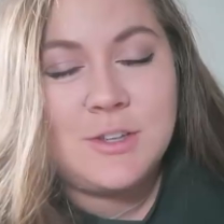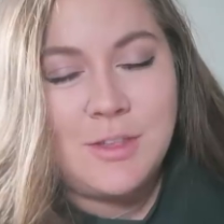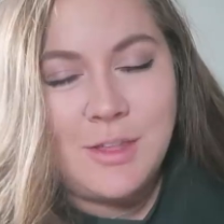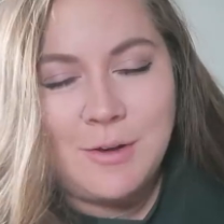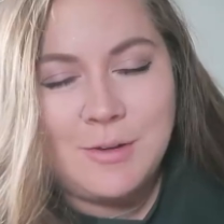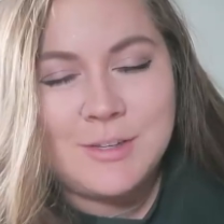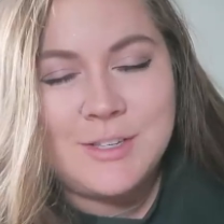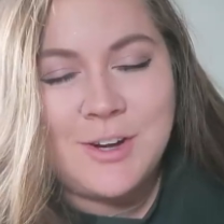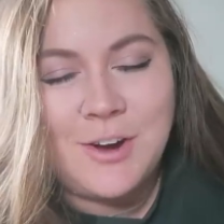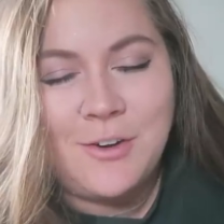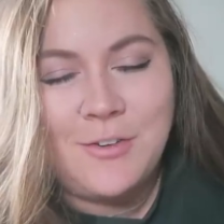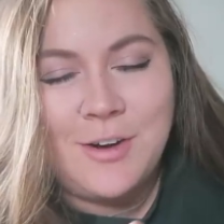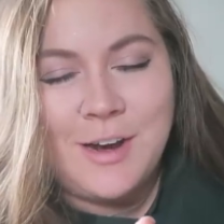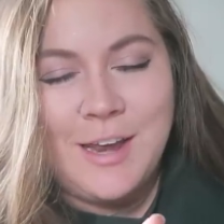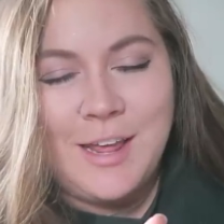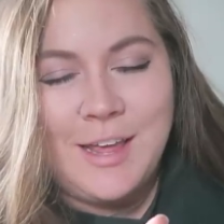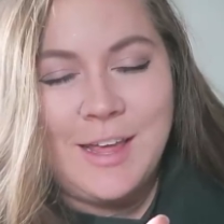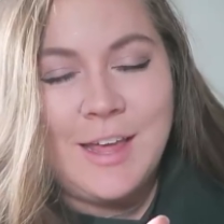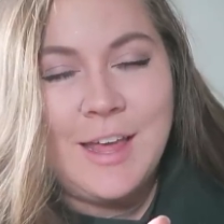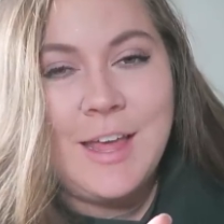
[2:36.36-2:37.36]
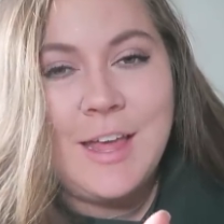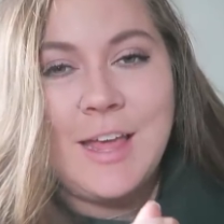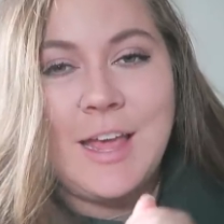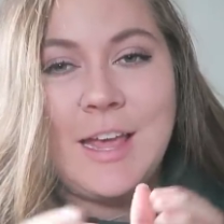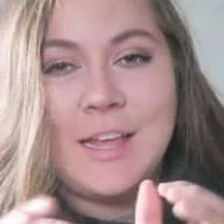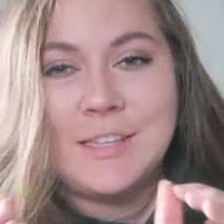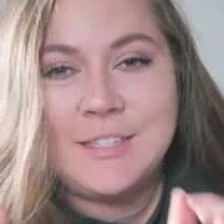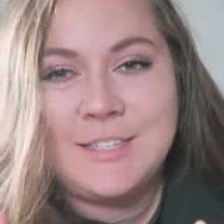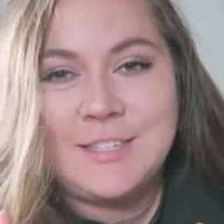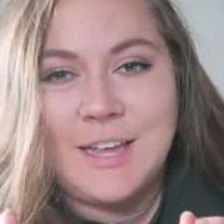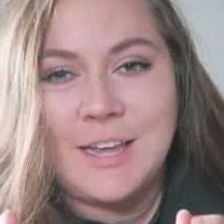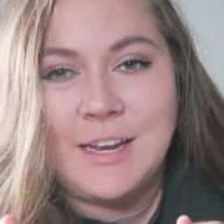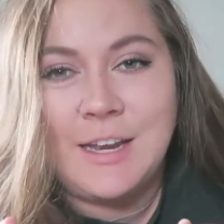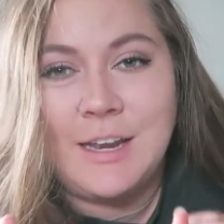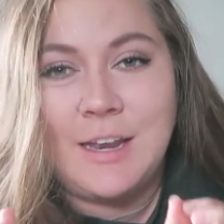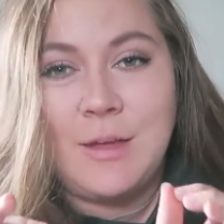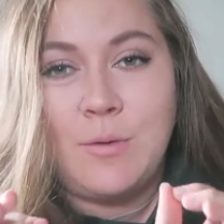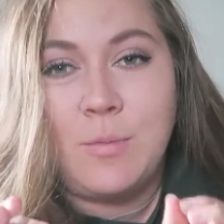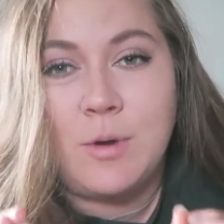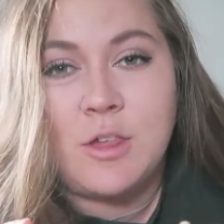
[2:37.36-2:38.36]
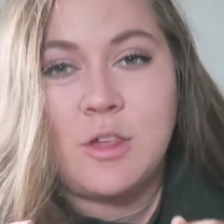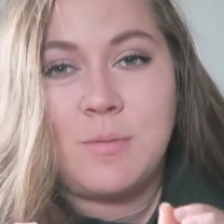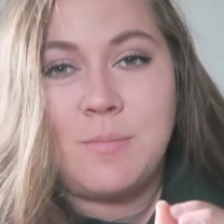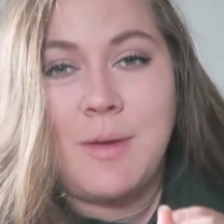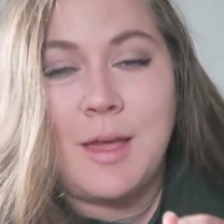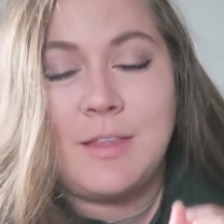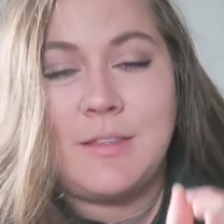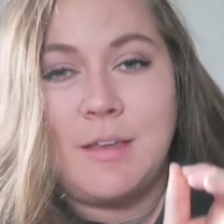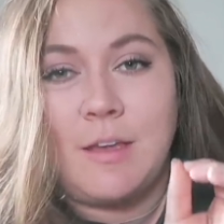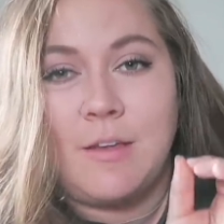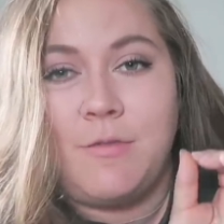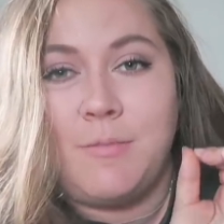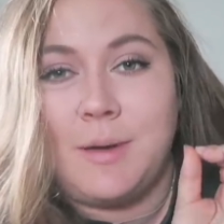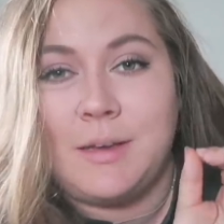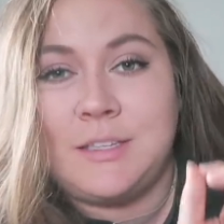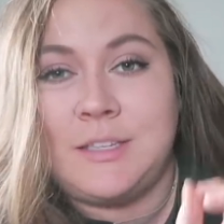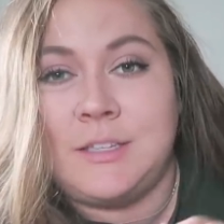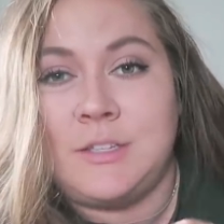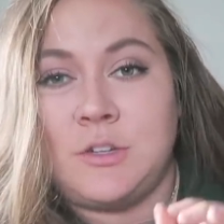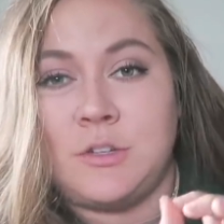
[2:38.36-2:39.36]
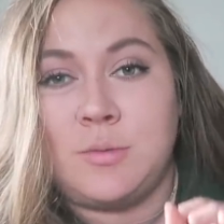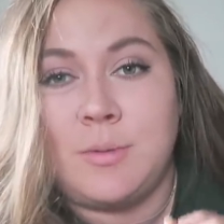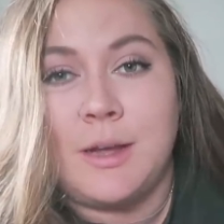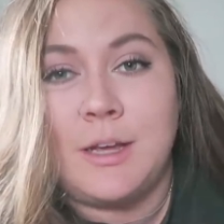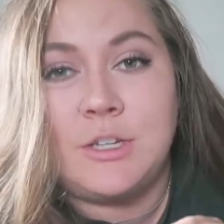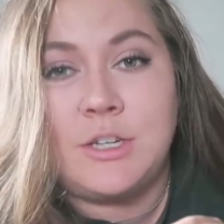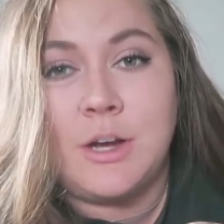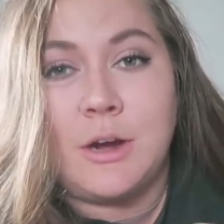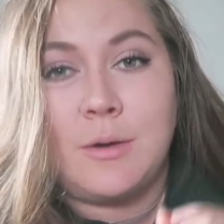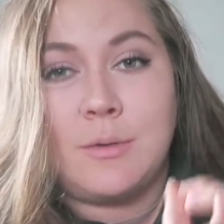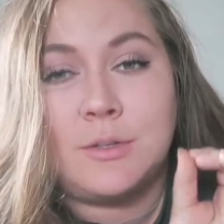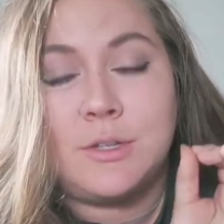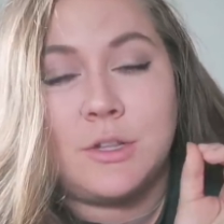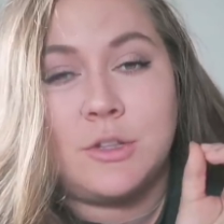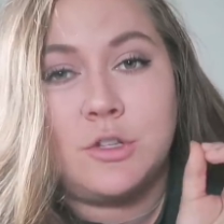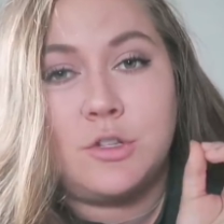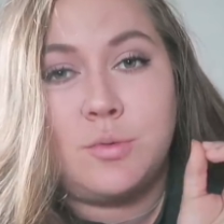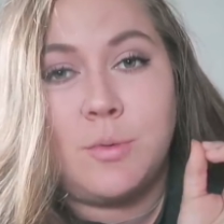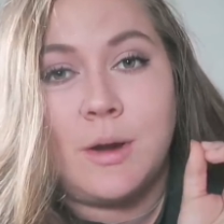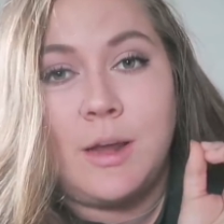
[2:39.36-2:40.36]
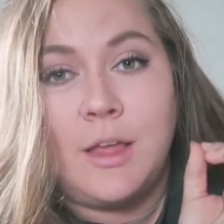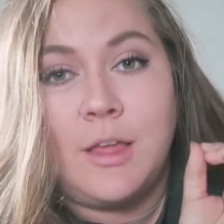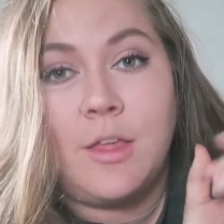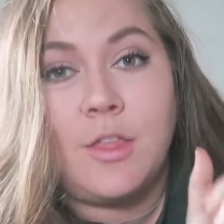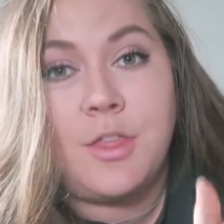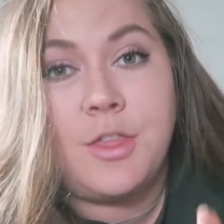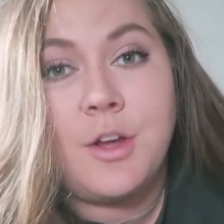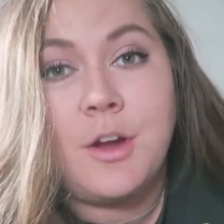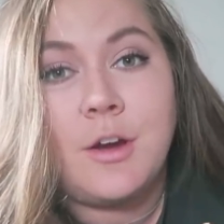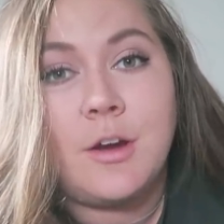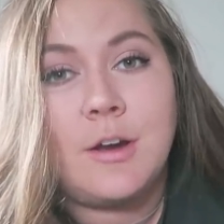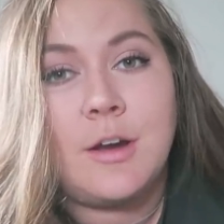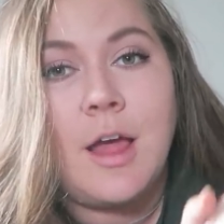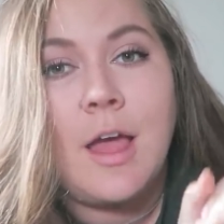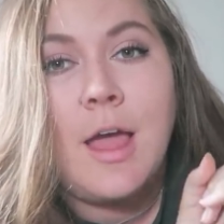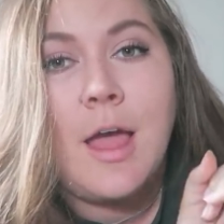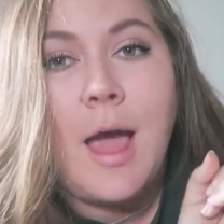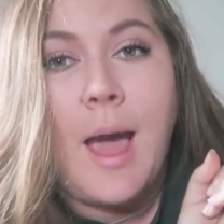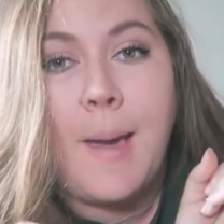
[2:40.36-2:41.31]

So that was already insanity, which meant if my sister's wedding shower was on the 23rd,